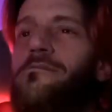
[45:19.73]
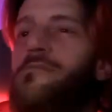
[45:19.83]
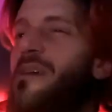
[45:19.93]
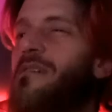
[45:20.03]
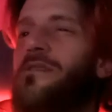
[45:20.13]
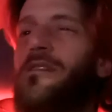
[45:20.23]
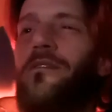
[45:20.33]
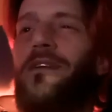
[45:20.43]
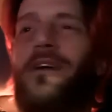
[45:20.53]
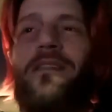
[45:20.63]
I
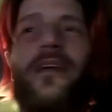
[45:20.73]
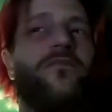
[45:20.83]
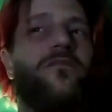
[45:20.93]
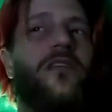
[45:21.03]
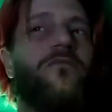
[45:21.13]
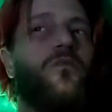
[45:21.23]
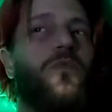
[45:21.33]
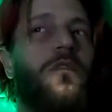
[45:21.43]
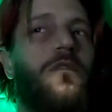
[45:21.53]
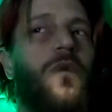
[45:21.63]
don't know. That's a
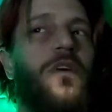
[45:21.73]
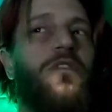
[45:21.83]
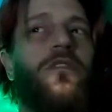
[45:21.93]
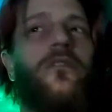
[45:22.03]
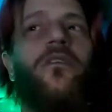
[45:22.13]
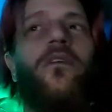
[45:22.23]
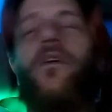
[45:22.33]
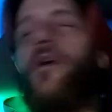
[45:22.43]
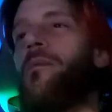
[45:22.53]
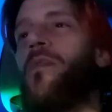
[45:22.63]
weird question.
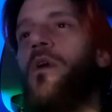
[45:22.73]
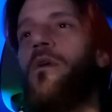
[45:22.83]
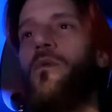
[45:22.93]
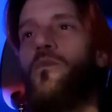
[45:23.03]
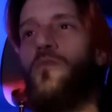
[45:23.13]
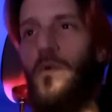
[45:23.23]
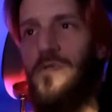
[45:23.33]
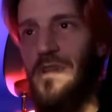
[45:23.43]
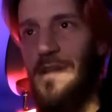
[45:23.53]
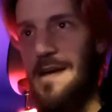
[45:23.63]
What
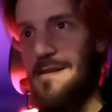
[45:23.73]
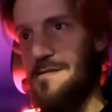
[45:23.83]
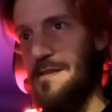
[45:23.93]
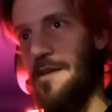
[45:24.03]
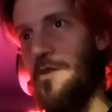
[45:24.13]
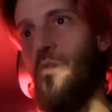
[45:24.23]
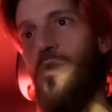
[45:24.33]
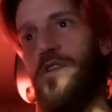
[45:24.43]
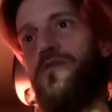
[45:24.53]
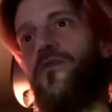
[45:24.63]
was the last thing you
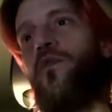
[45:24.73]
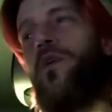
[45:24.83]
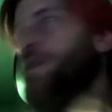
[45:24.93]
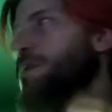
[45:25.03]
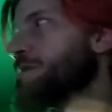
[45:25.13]
wished for?